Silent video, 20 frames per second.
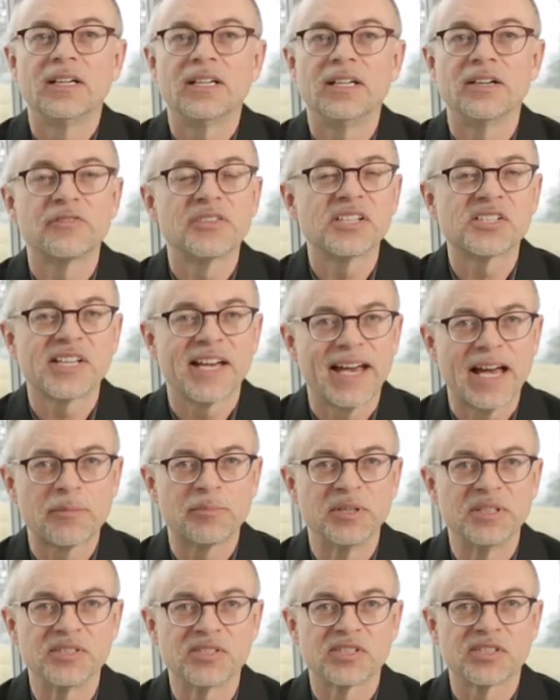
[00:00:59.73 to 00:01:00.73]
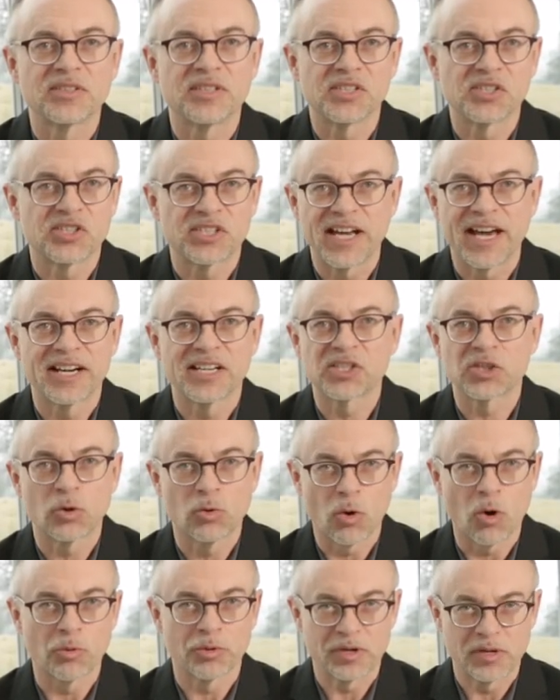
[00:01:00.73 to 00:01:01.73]
If this happens, the status
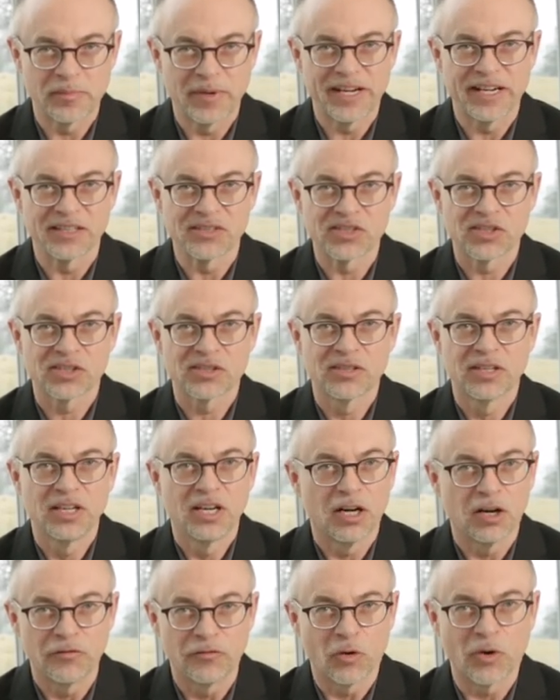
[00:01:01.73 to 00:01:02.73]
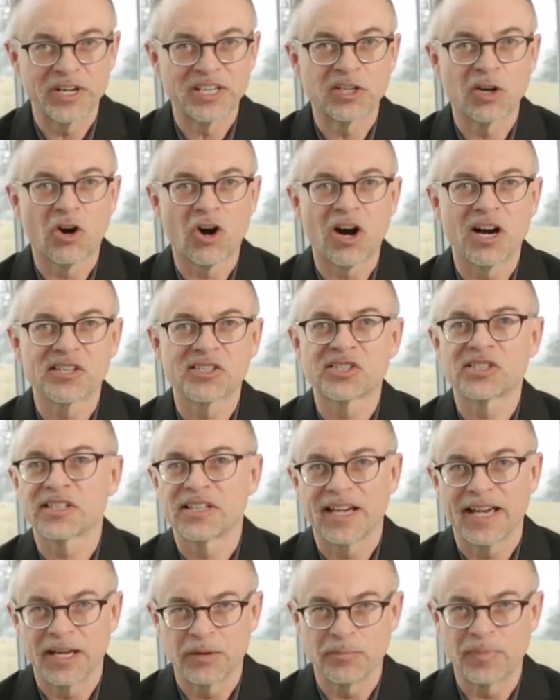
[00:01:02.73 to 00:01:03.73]
quo remains. Avoid costs
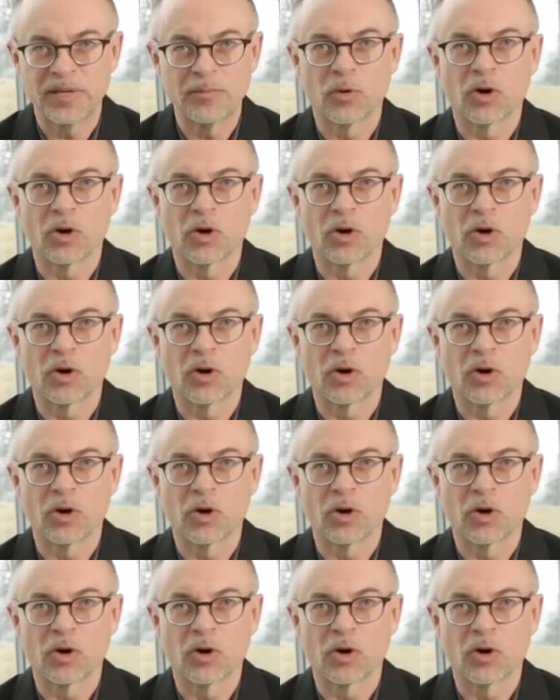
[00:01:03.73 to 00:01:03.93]
and be